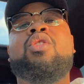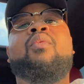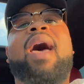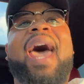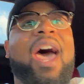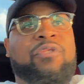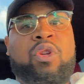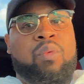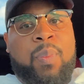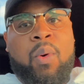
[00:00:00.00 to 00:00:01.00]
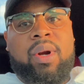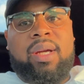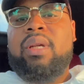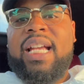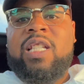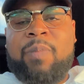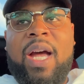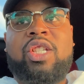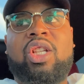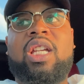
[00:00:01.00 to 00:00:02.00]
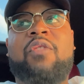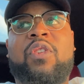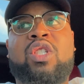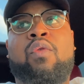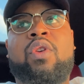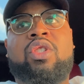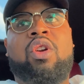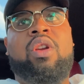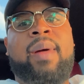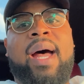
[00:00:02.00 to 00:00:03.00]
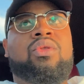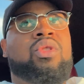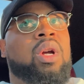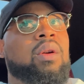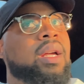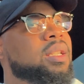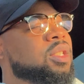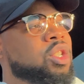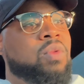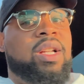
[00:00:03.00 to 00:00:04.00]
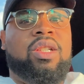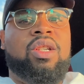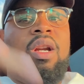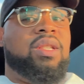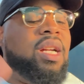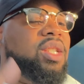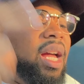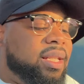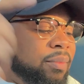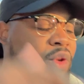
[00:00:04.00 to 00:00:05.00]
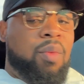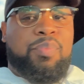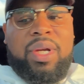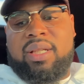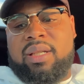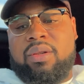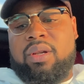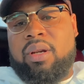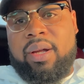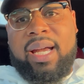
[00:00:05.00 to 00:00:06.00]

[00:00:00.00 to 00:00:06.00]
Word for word: You have to report it, especially if it's over a certain amount. So just want to, you know, touch that as I'm doing business and, you know, you